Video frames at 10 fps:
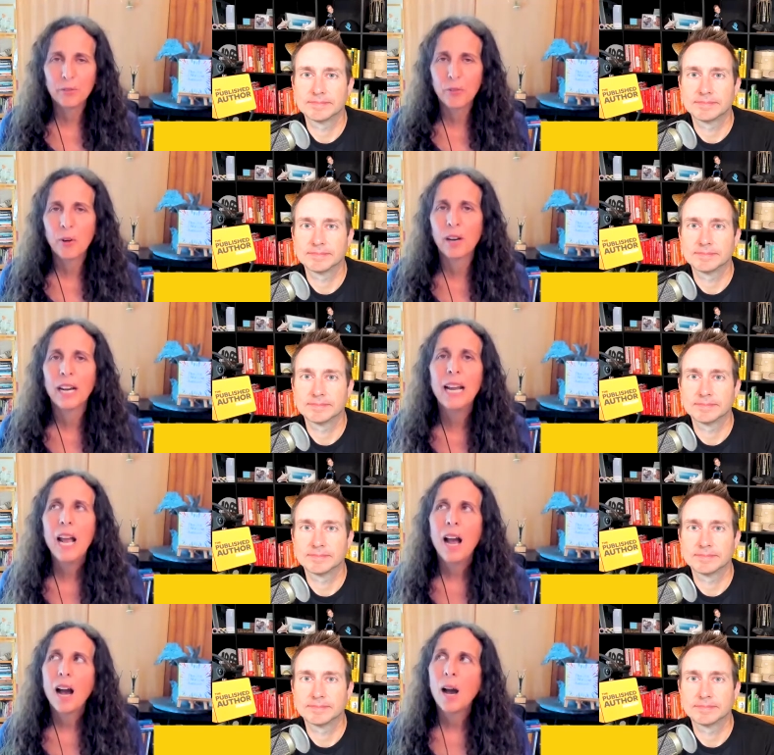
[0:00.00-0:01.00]
Speaker 1: for,
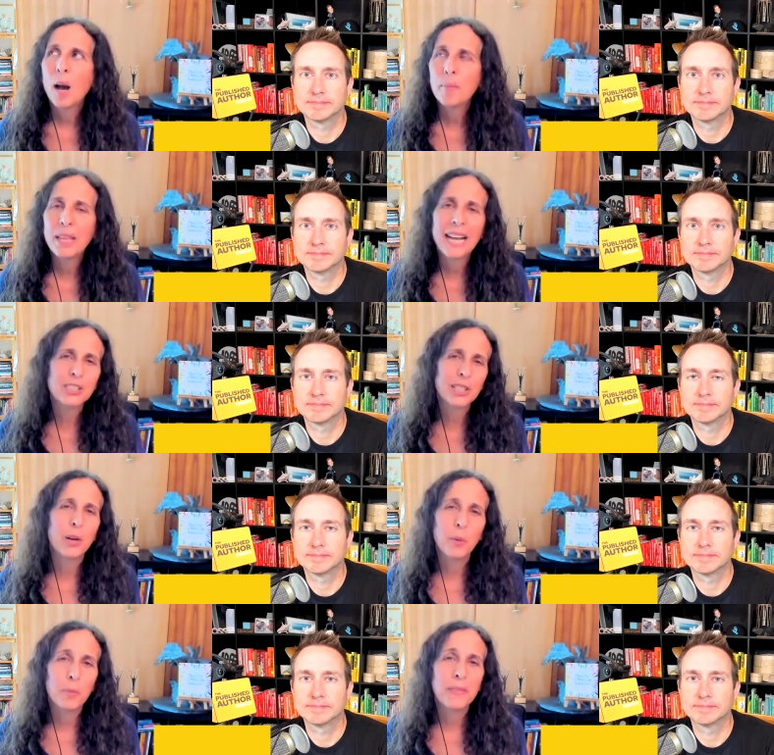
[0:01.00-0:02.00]
um, that
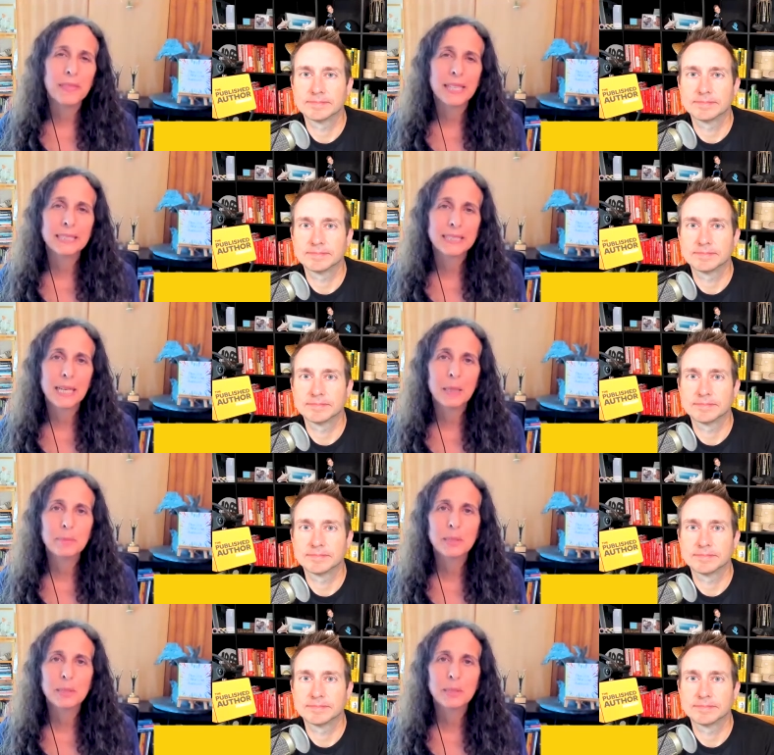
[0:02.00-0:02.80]
actually opened things up.